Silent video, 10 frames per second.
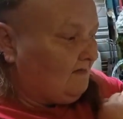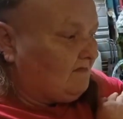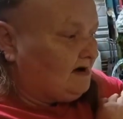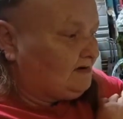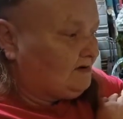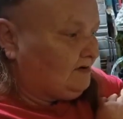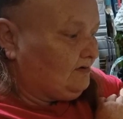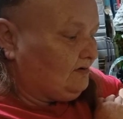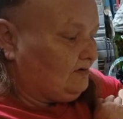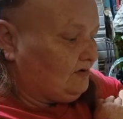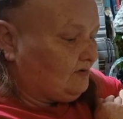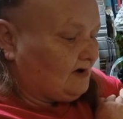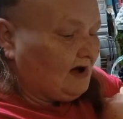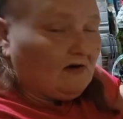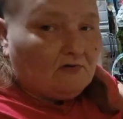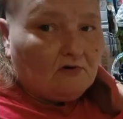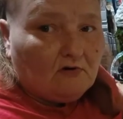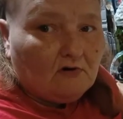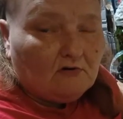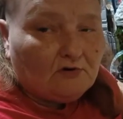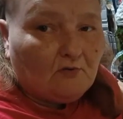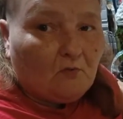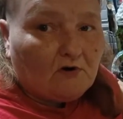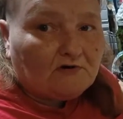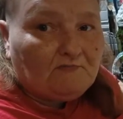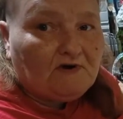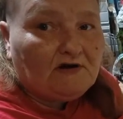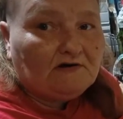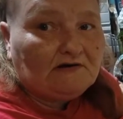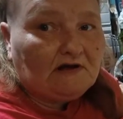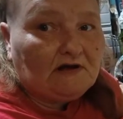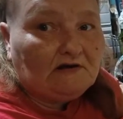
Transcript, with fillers: make sure your counter, your workspace